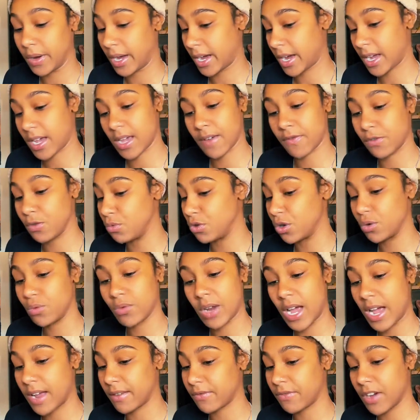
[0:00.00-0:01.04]
okay? If you
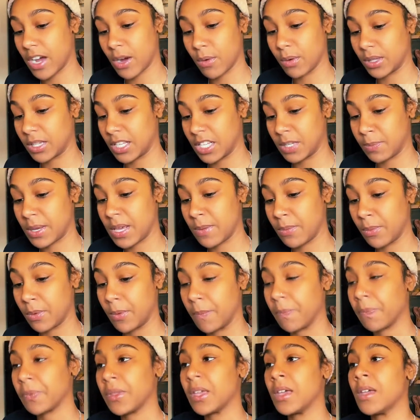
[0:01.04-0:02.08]
do not fuck with this
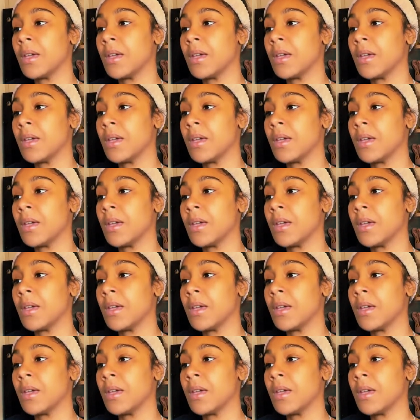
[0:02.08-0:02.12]
people.